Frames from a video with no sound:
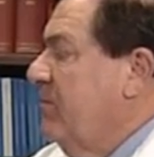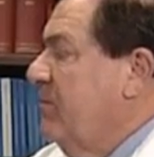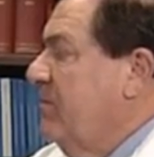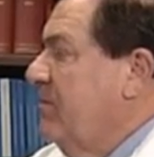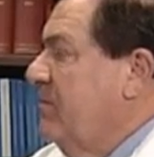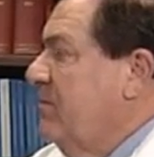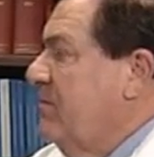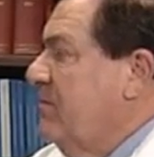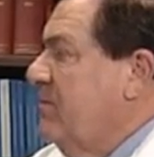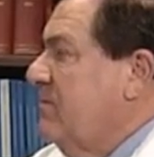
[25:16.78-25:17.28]

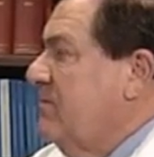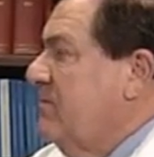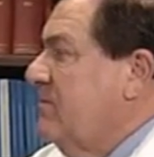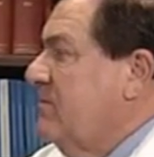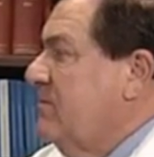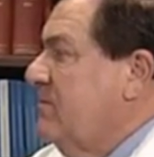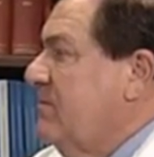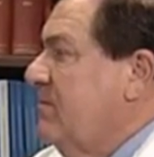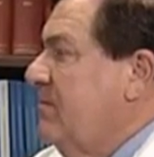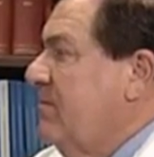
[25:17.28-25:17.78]

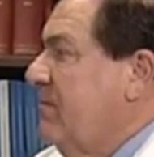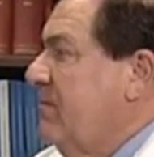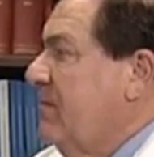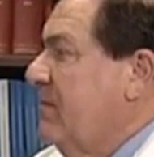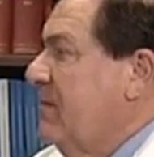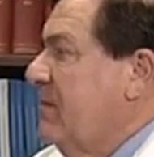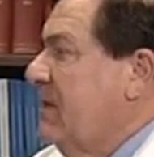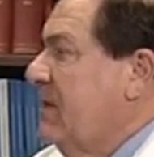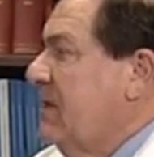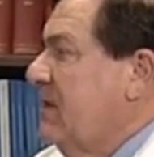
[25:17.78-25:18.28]

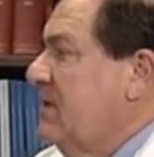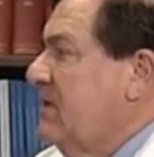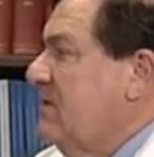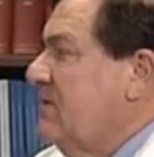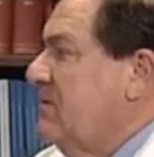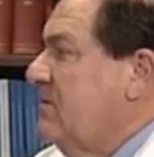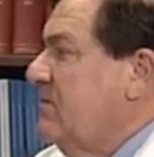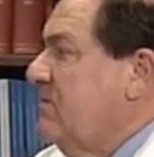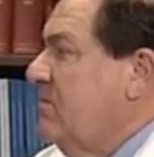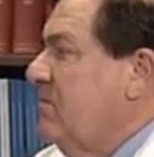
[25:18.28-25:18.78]

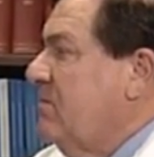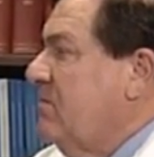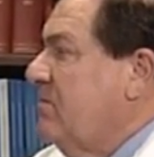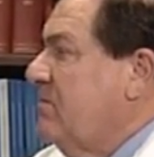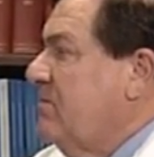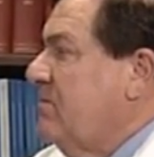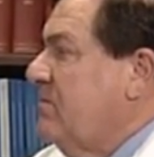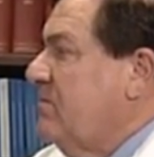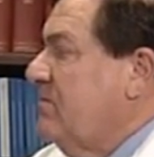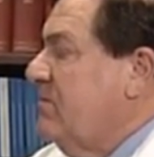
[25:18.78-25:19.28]

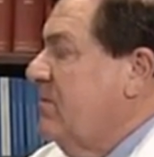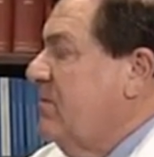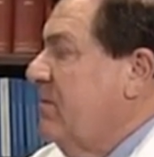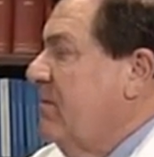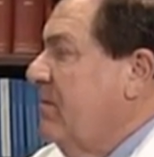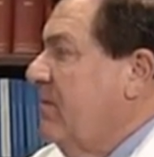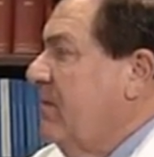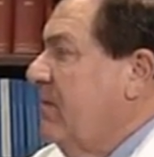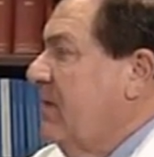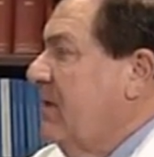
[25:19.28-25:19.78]

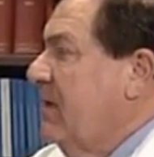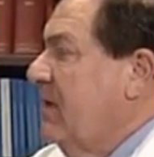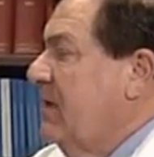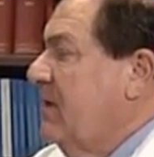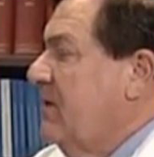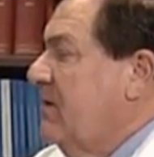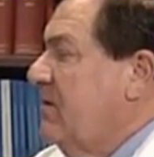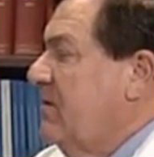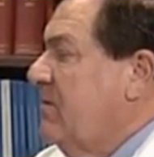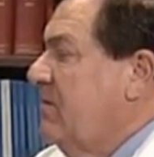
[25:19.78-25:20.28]

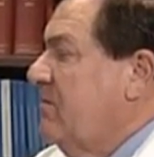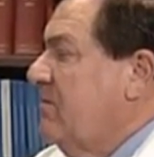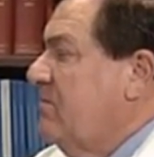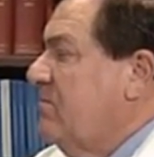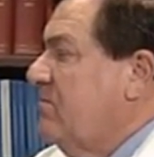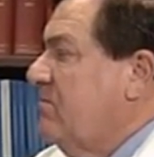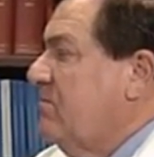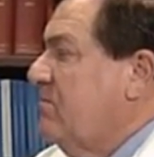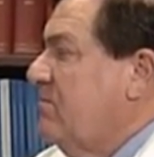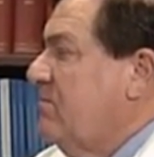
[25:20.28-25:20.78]

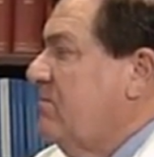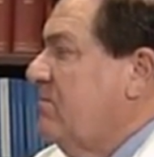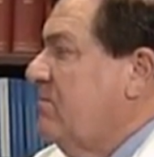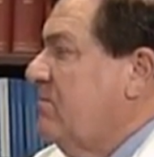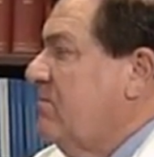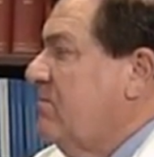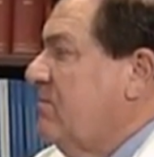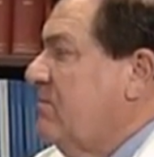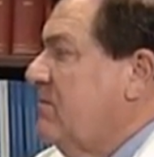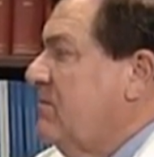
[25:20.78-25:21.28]

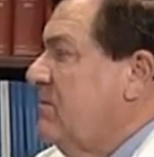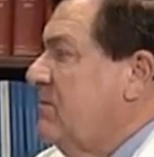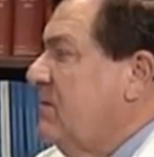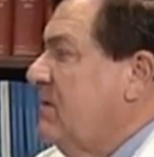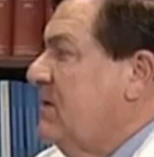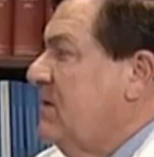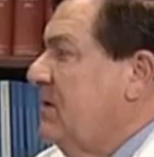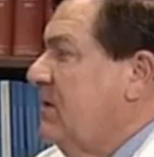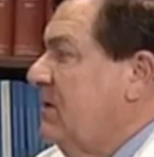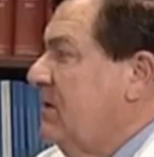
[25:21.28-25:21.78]

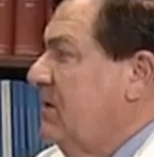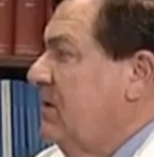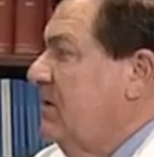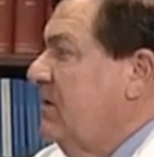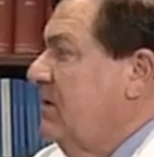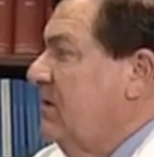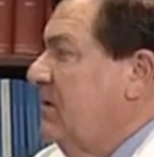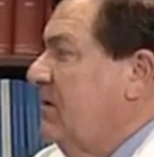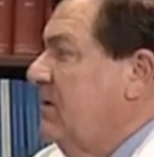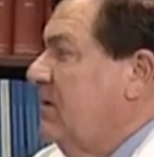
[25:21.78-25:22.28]

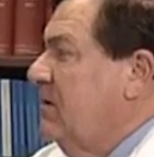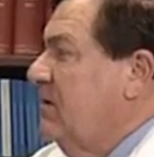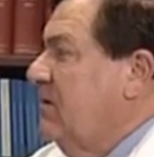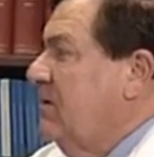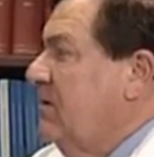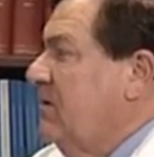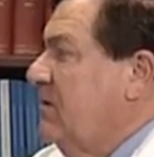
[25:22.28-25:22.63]
The person shown says nothing.